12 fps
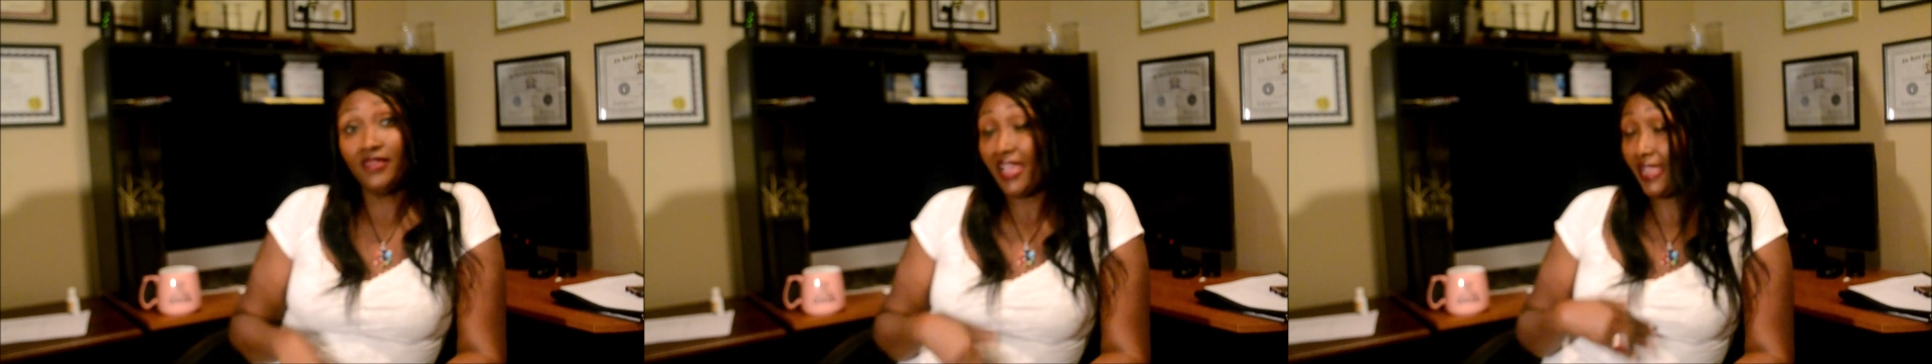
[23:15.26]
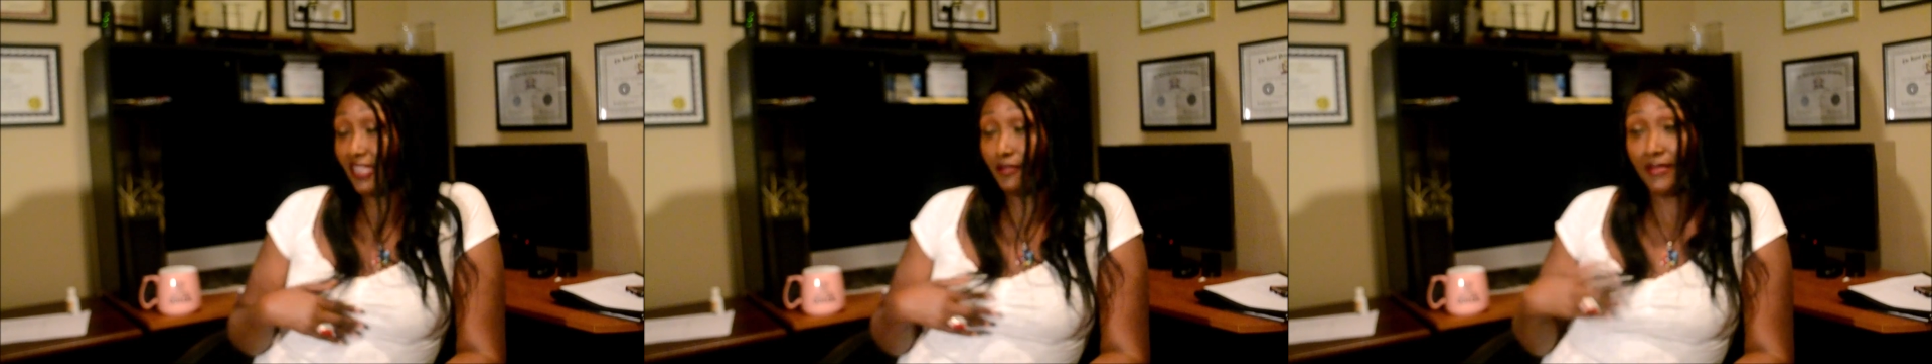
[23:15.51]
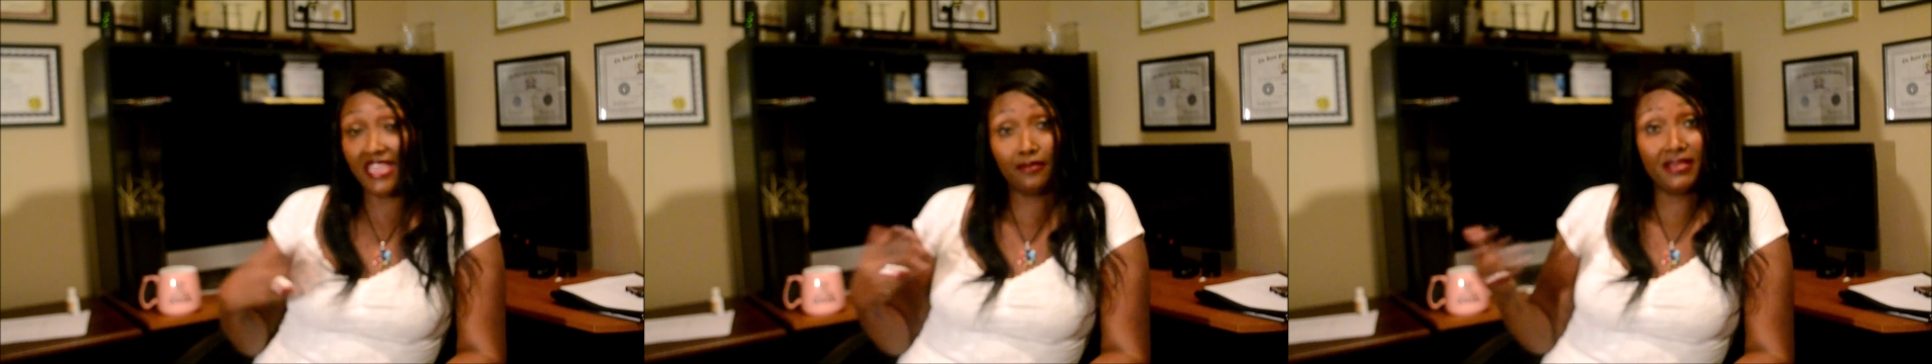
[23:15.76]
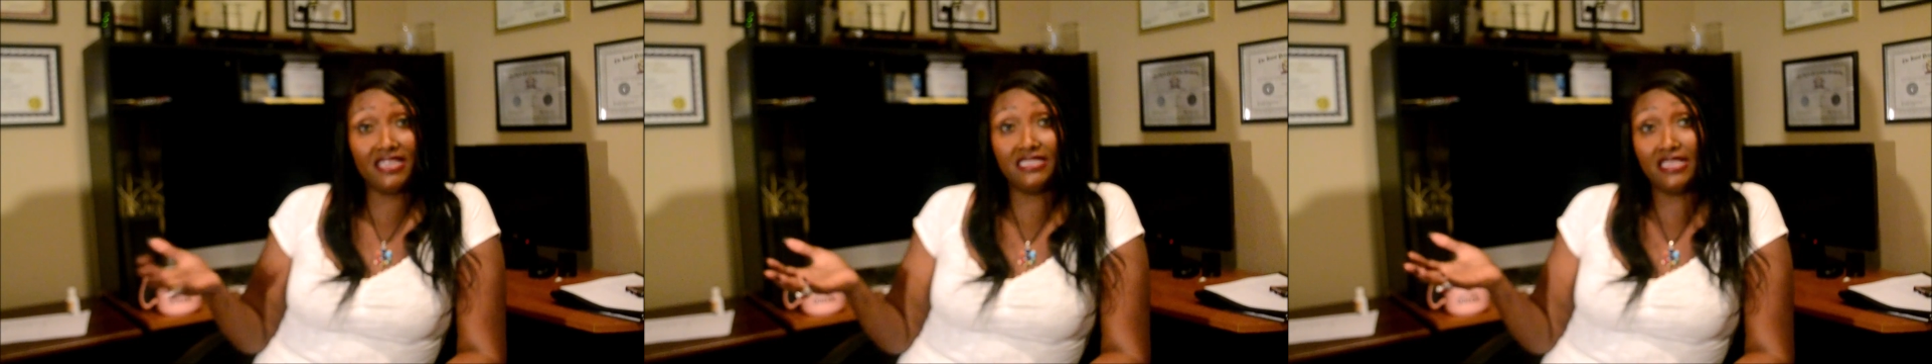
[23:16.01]
I command
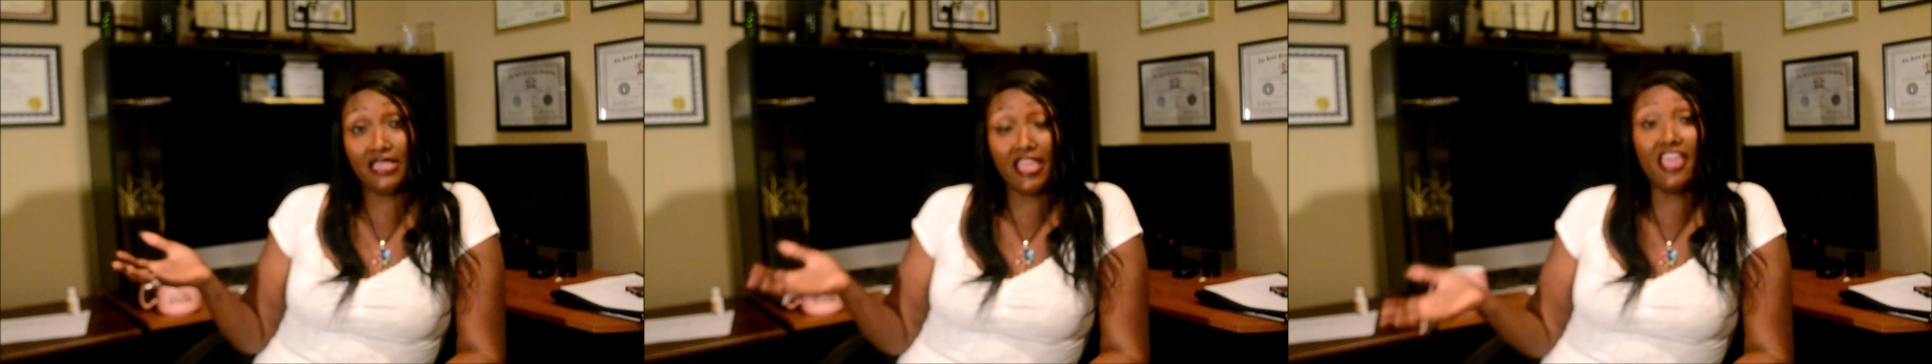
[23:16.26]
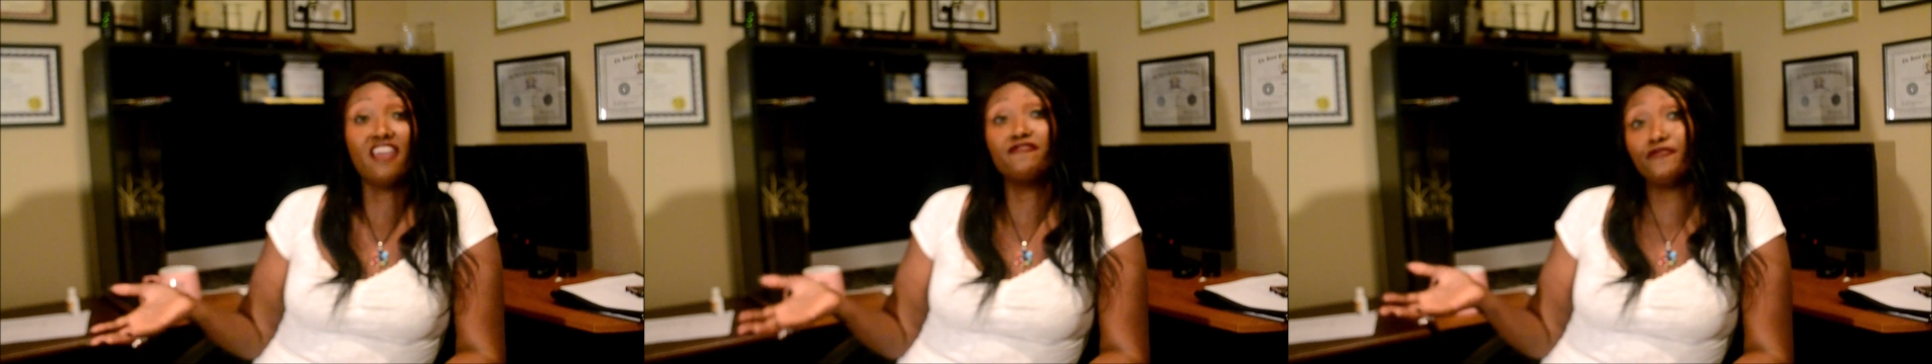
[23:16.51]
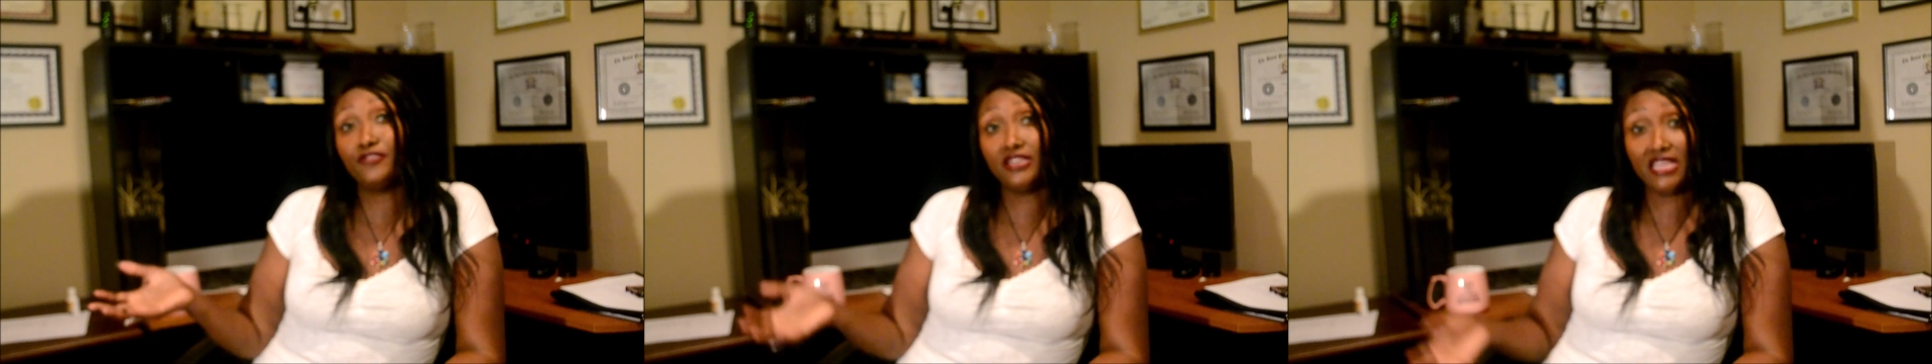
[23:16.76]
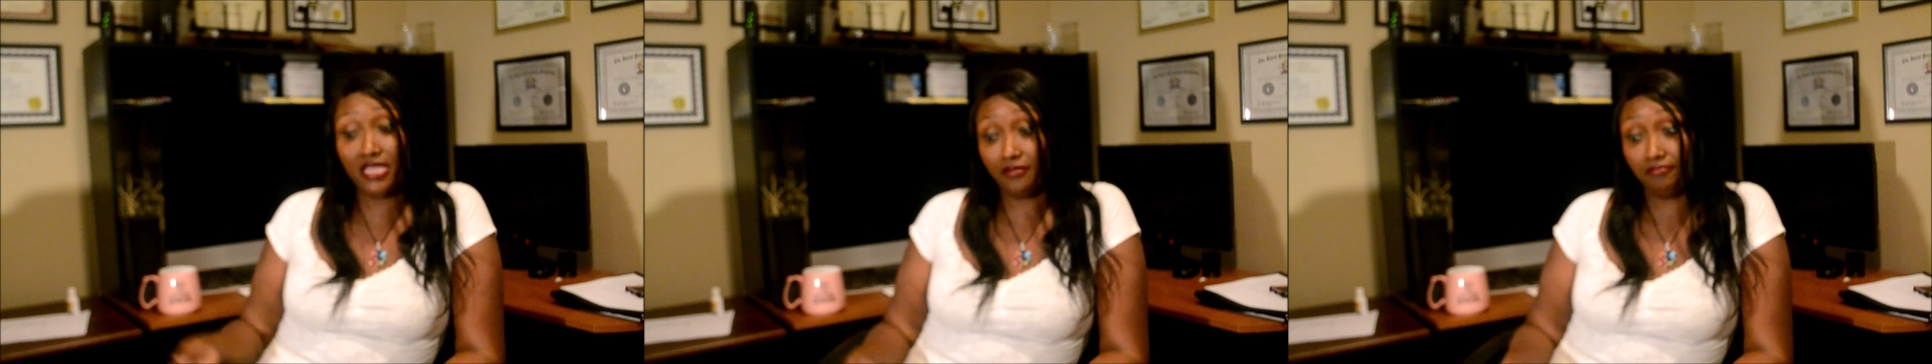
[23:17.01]
my day every
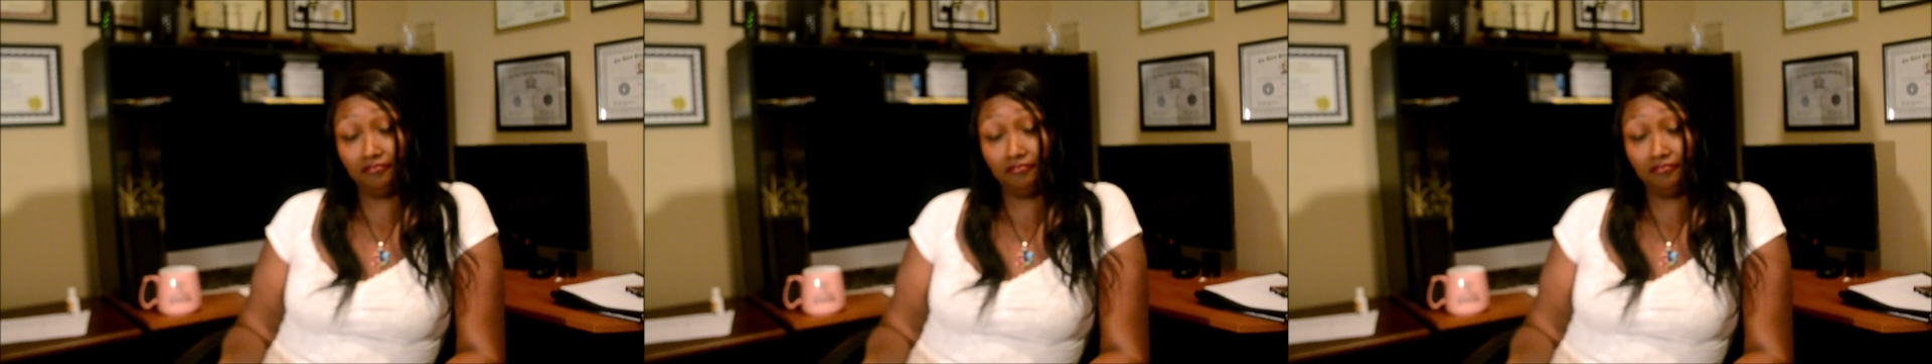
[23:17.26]
day.